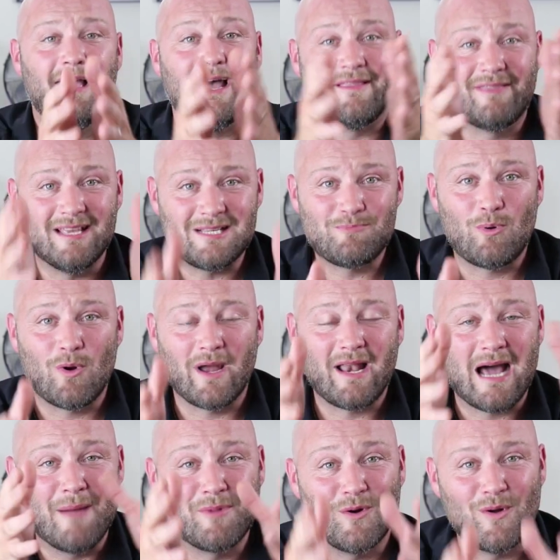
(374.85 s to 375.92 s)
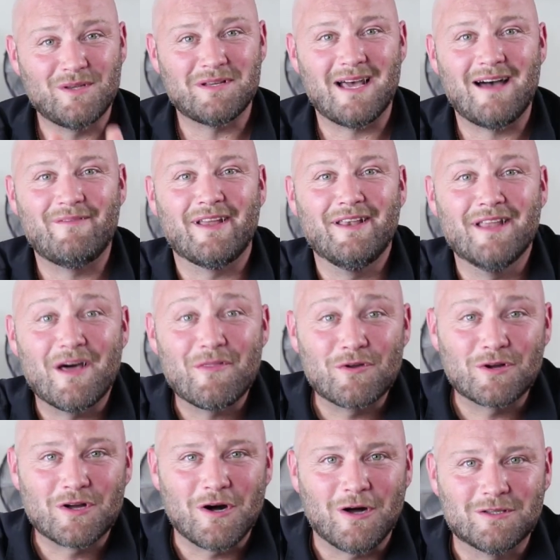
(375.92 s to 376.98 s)
At this point, I'm going to have
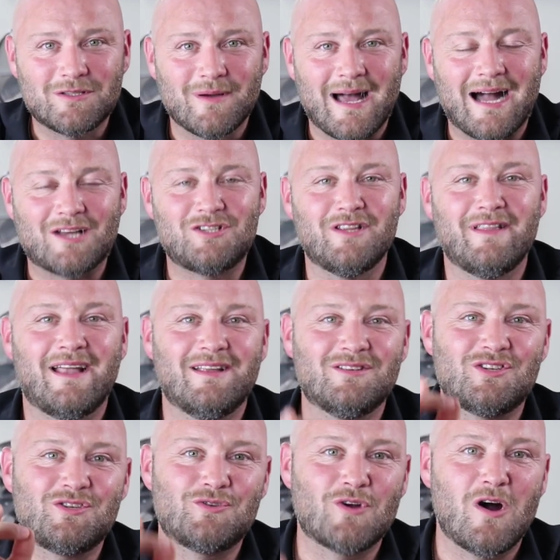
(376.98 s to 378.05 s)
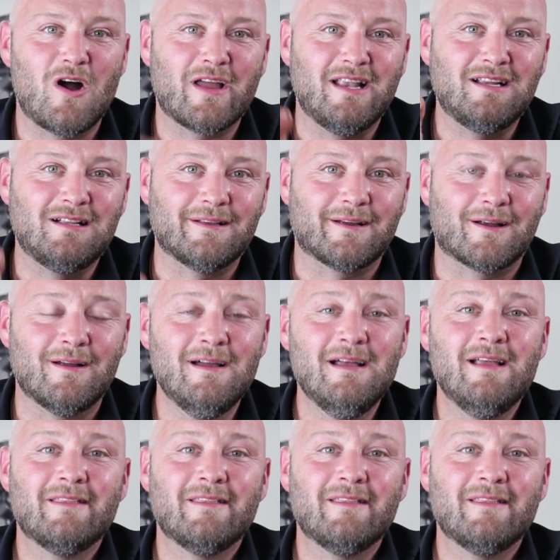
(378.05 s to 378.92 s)
another call to action that is strong and clear,